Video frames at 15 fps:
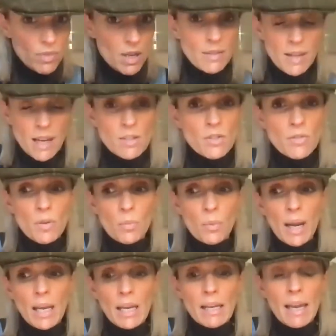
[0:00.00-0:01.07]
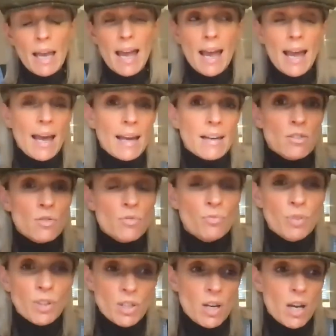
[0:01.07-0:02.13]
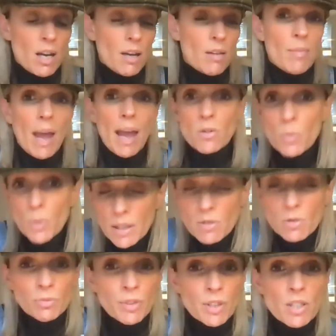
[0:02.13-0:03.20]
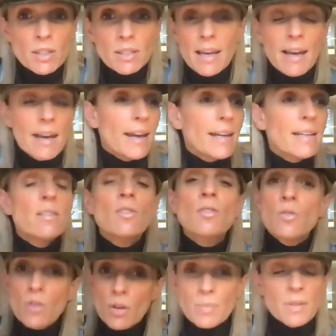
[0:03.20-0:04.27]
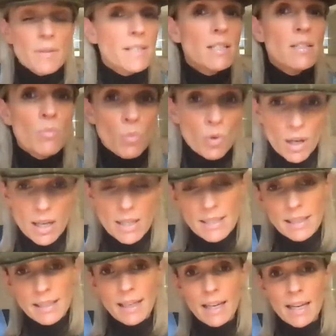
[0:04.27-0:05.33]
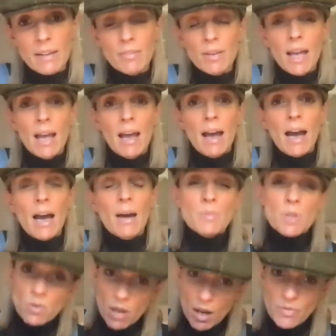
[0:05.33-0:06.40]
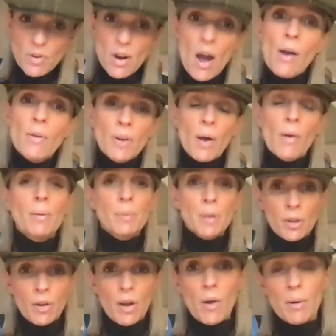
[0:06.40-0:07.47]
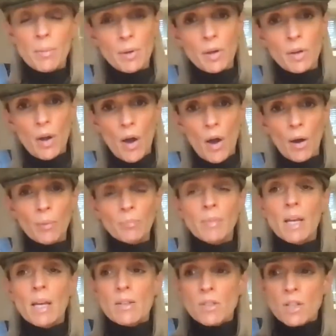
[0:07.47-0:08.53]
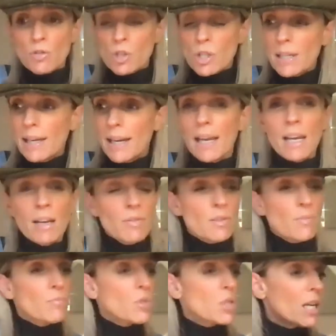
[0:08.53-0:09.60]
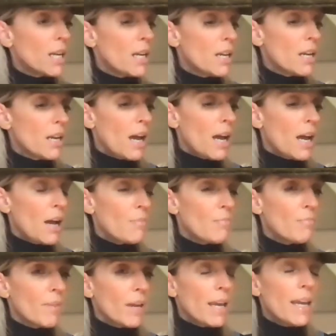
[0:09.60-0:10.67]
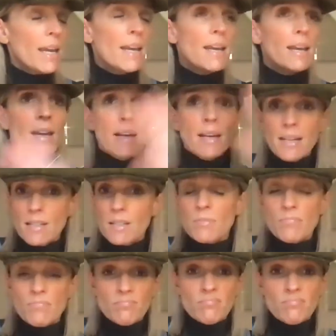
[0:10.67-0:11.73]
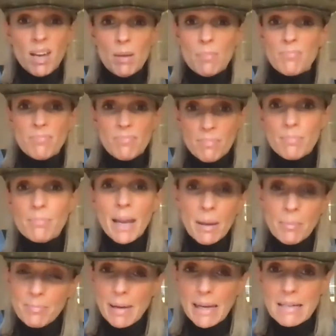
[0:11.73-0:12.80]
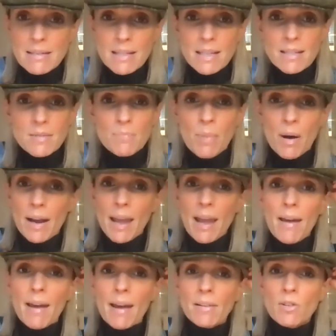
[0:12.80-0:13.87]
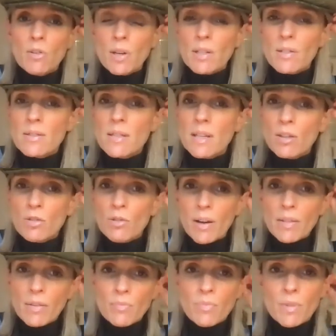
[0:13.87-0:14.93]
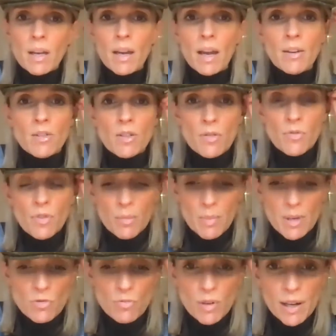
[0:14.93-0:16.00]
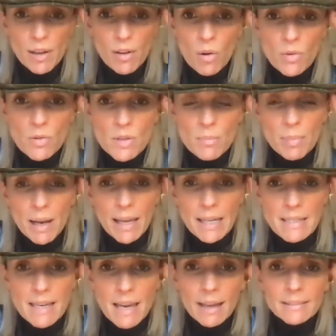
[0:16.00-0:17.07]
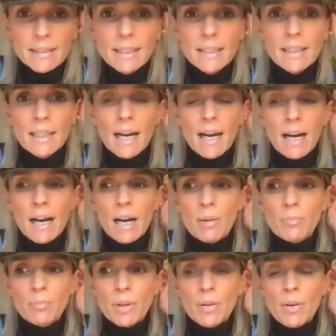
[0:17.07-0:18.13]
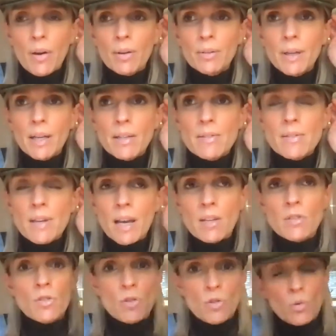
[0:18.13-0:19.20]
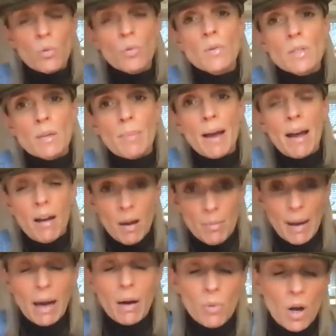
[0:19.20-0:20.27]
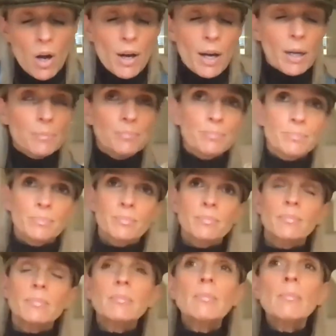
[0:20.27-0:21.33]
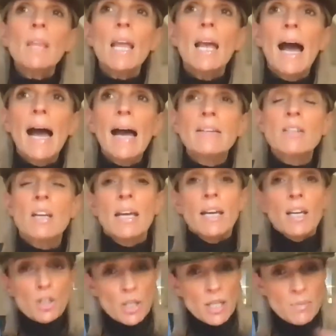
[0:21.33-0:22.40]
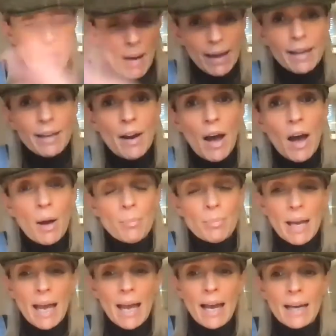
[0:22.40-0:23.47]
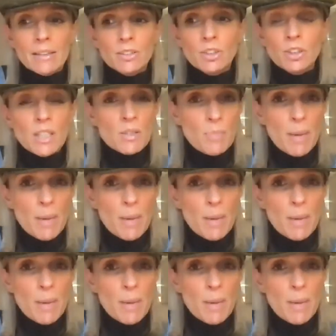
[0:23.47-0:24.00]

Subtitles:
at the end of the week, and Edward, or Richard Gere, he stops her. He doesn't want her to leave. She was like, no, I'm going to go. So she leaves. He's a bit in pieces by it, and you can see throughout the end of the film he's really contemplating you know, his thoughts about her. And she's packing up, and she's